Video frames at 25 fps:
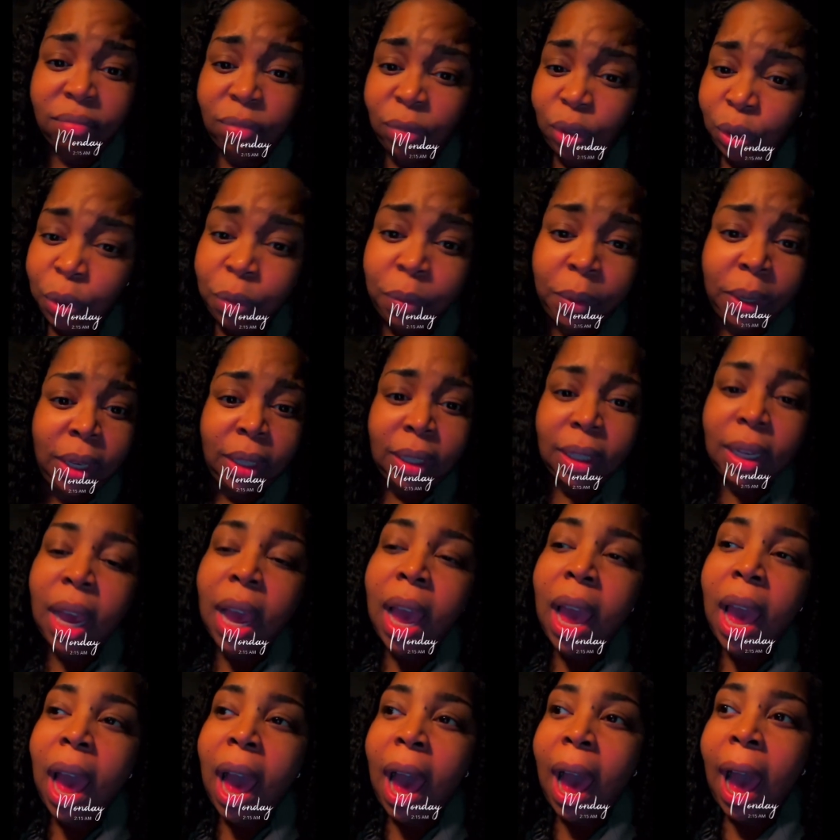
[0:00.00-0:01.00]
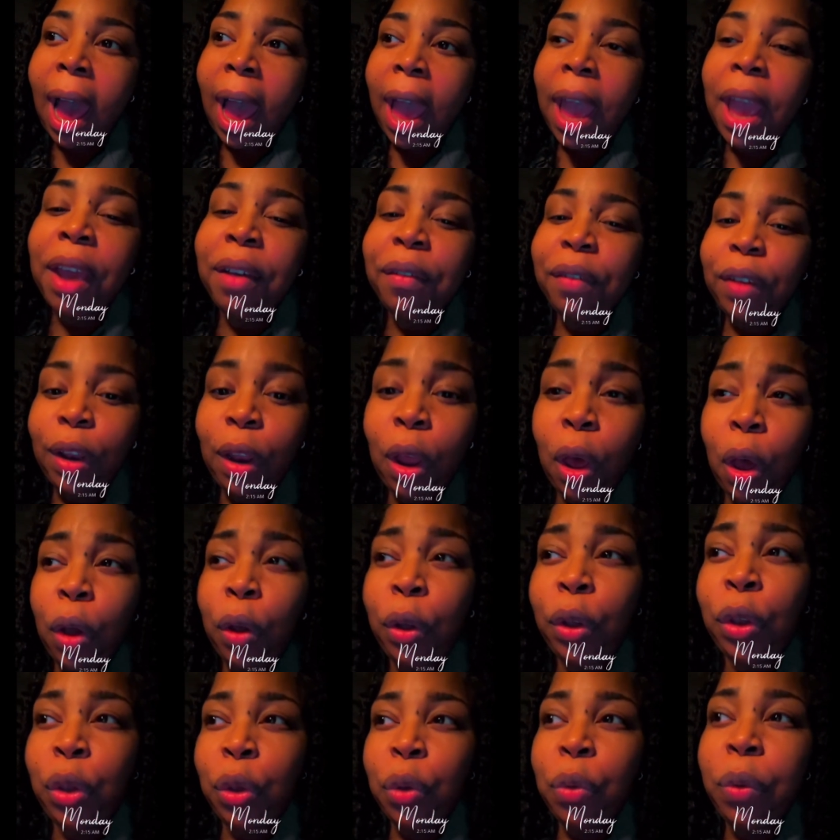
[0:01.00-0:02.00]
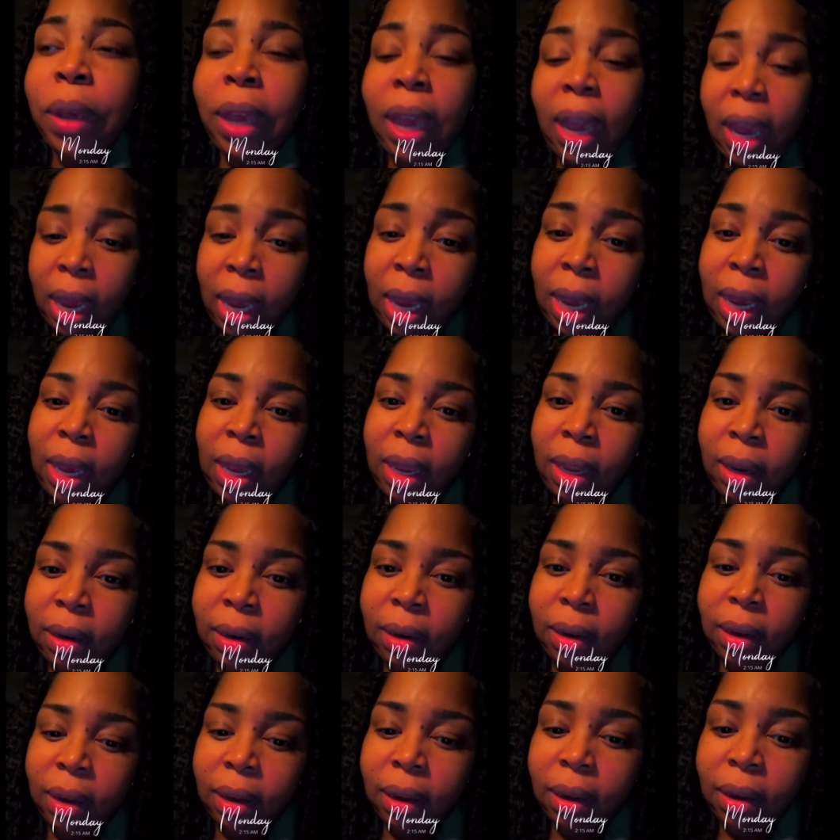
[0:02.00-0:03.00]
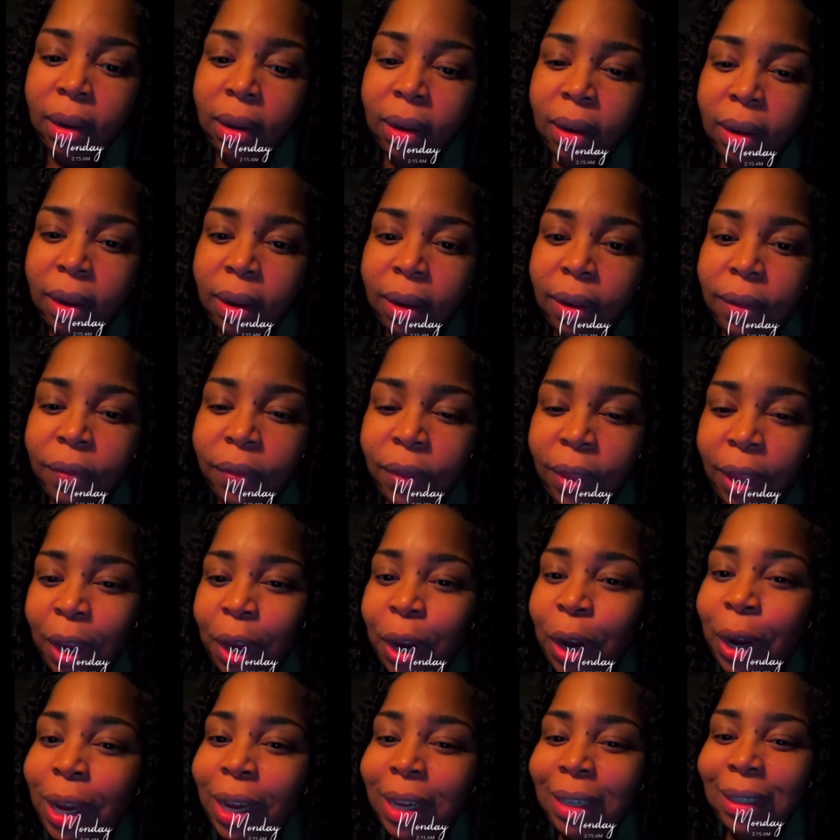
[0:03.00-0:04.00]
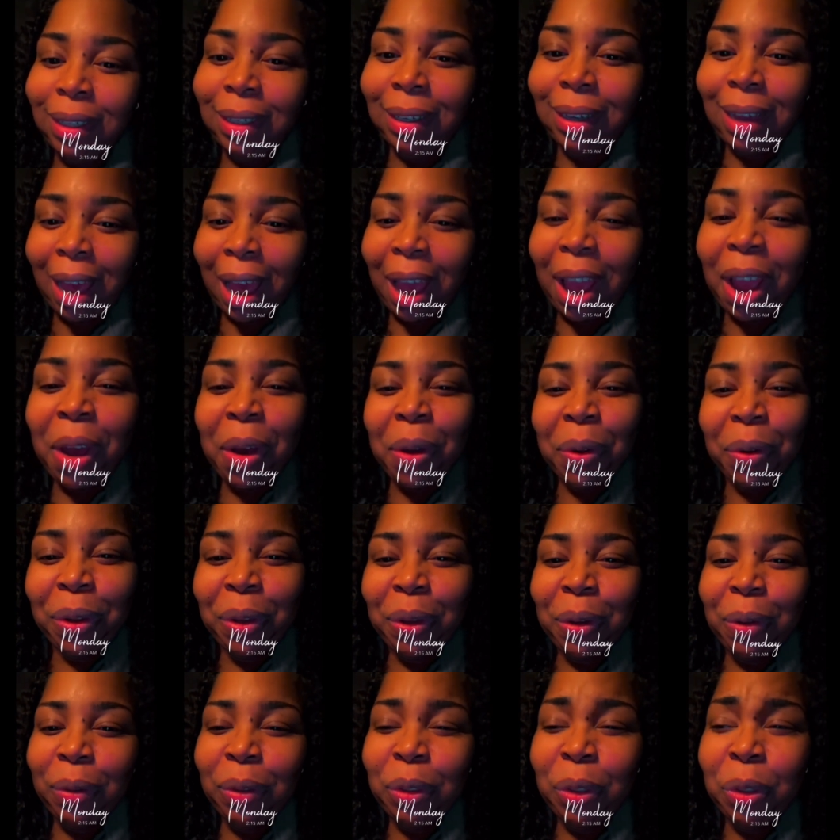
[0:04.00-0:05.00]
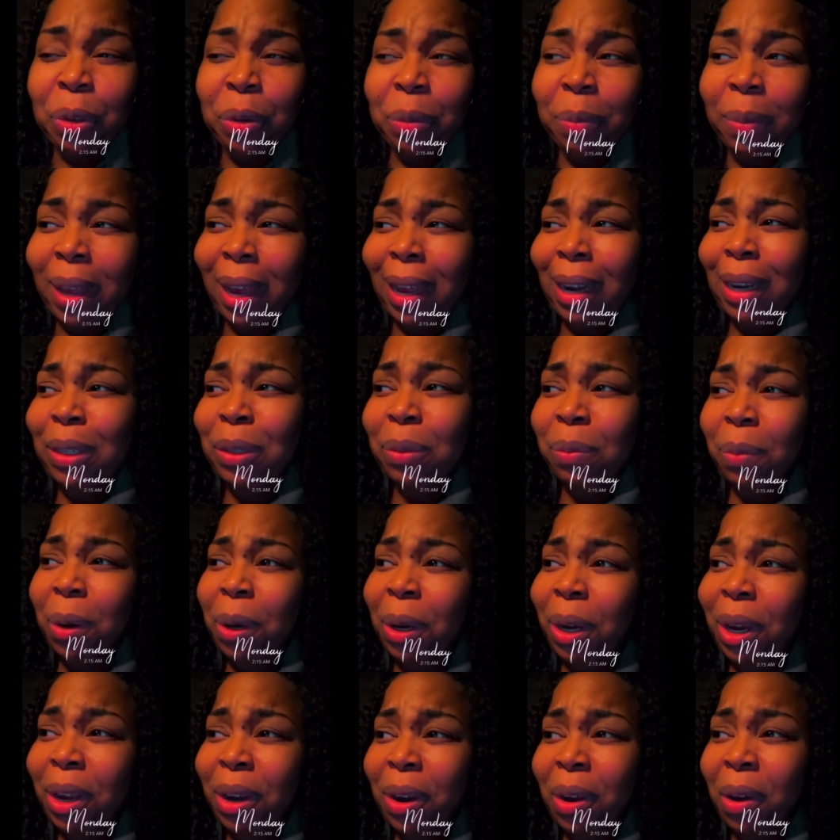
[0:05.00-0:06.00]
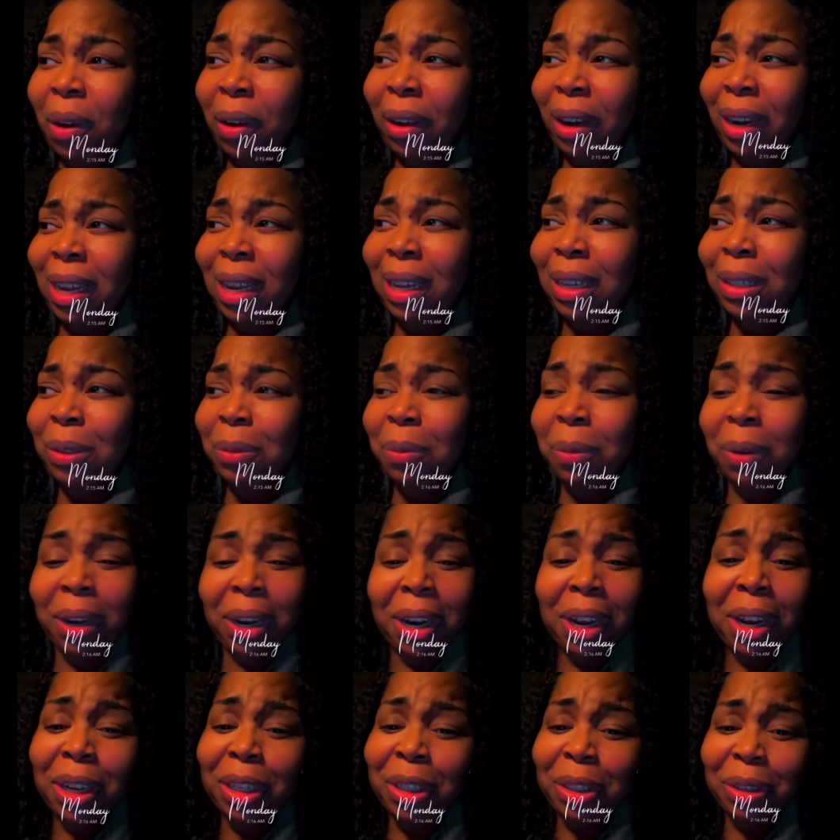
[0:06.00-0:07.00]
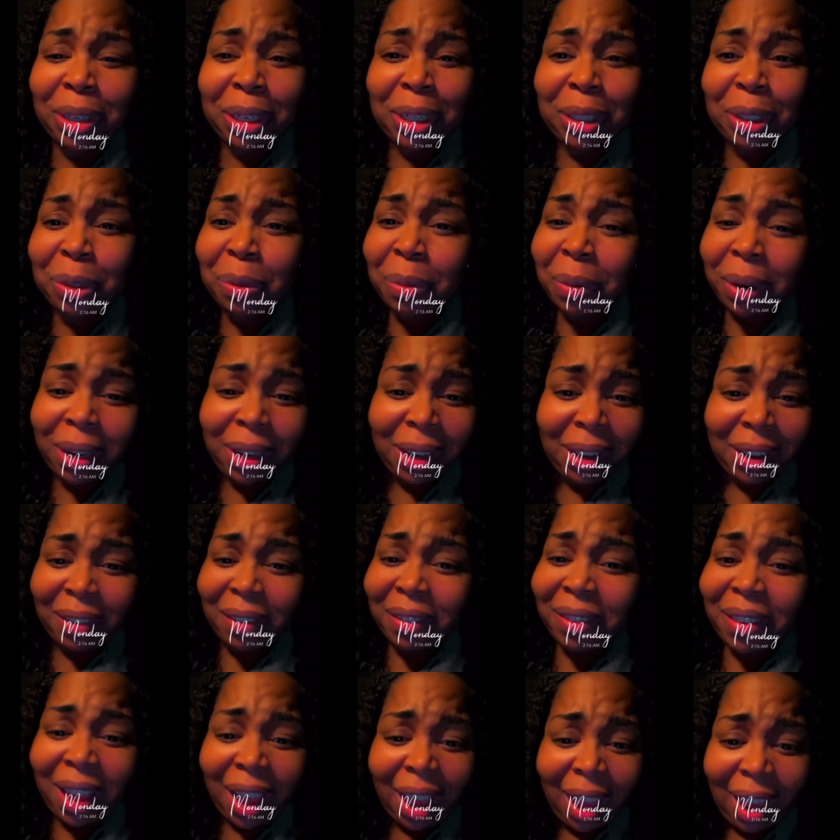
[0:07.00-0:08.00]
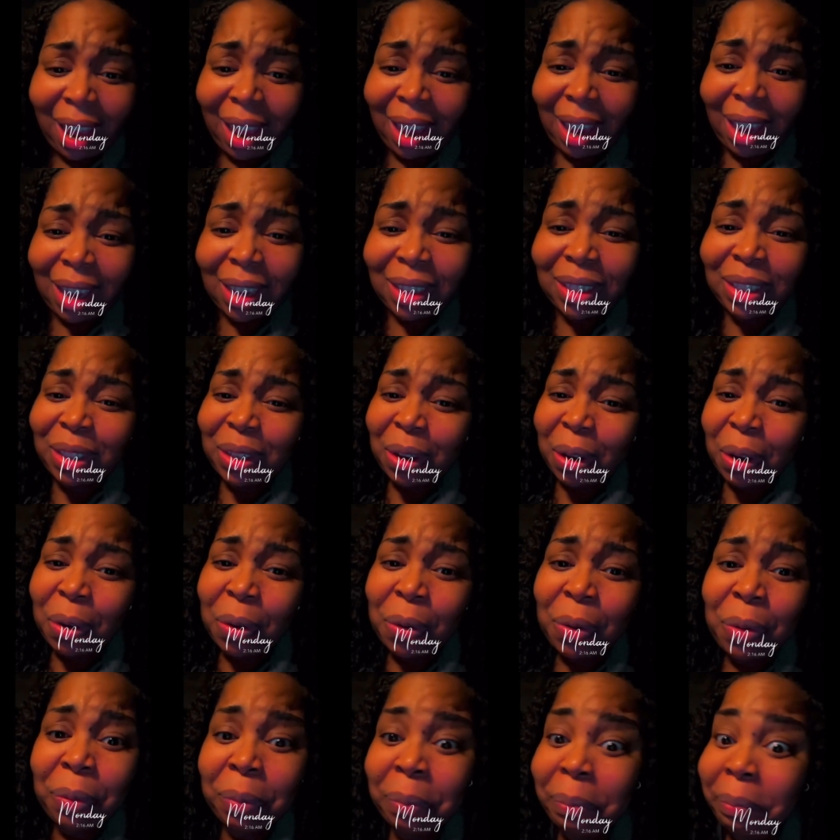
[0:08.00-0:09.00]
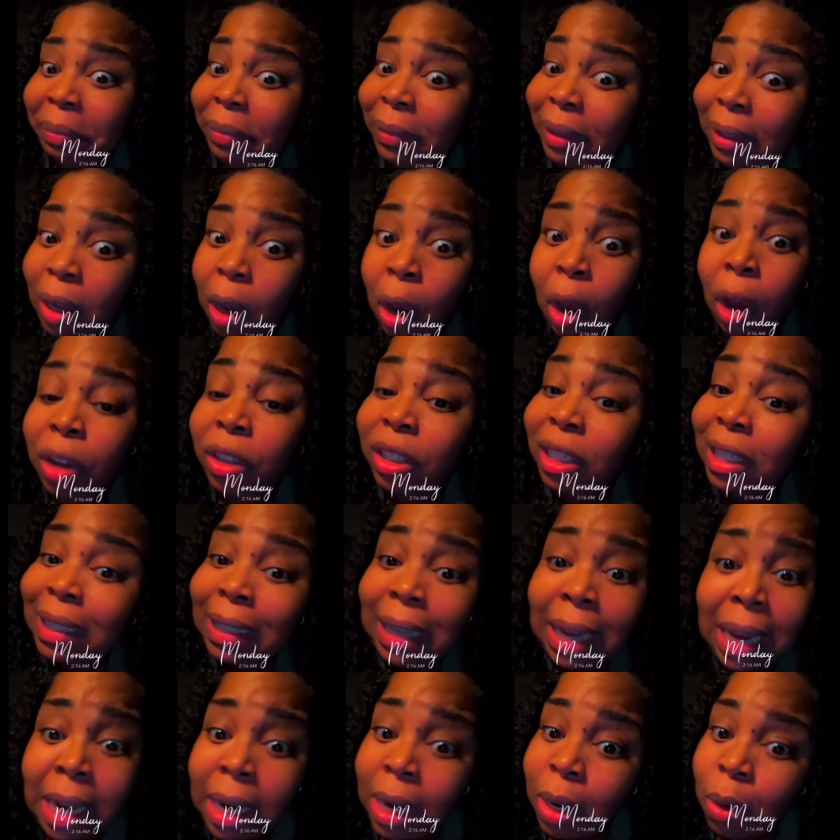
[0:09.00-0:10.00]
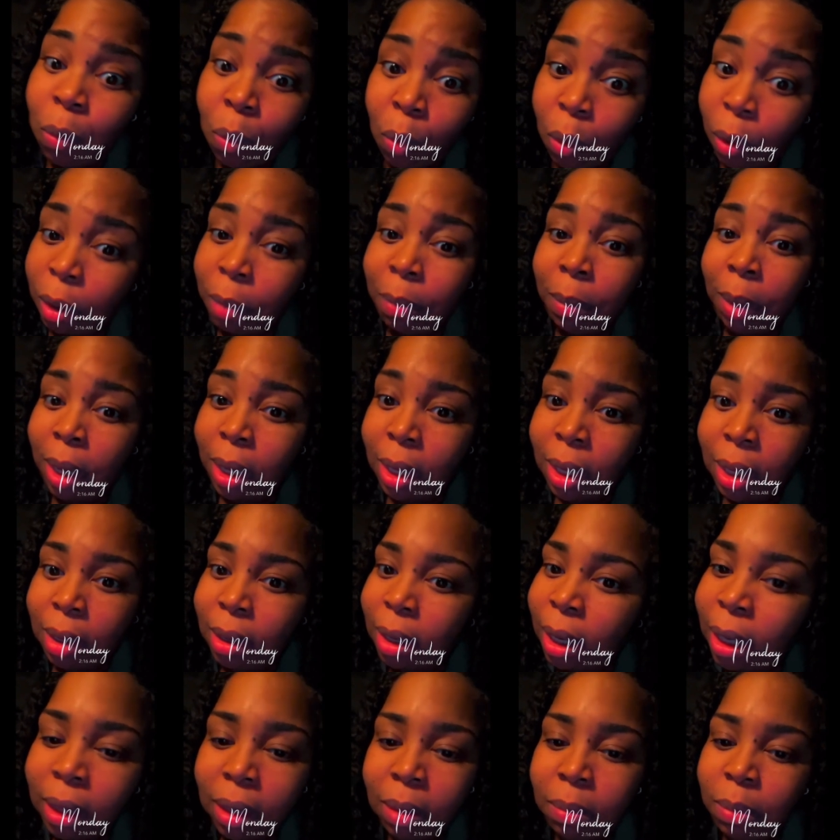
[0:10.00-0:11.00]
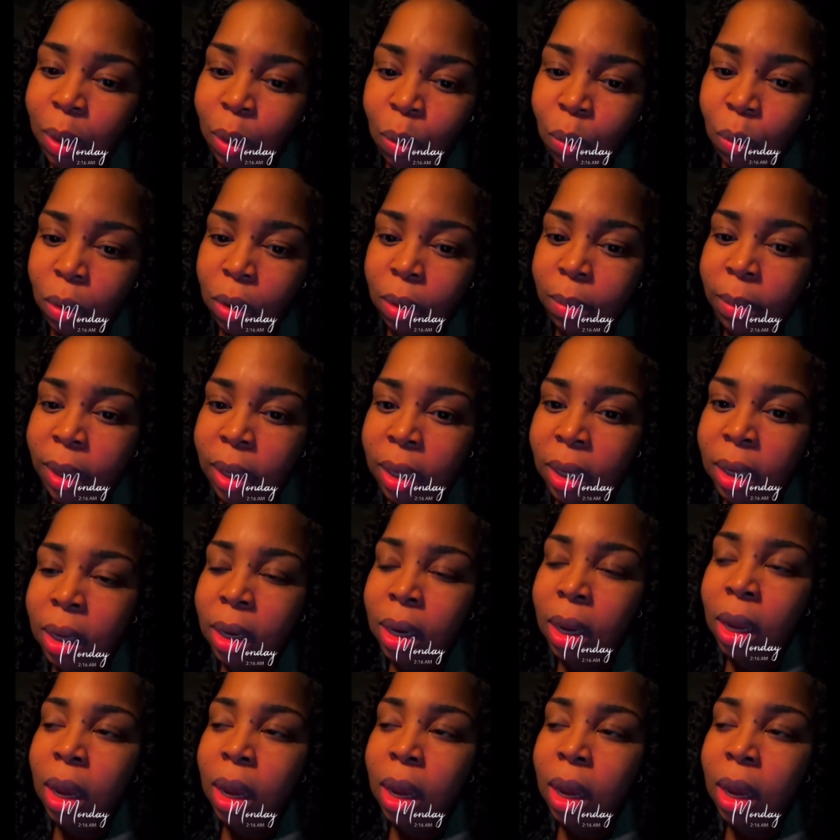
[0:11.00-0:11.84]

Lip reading: 2 weeks, however long you can. There is a guy on YouTube that is working on his 120th day. So, on just eating watermelon, nothing but watermelon.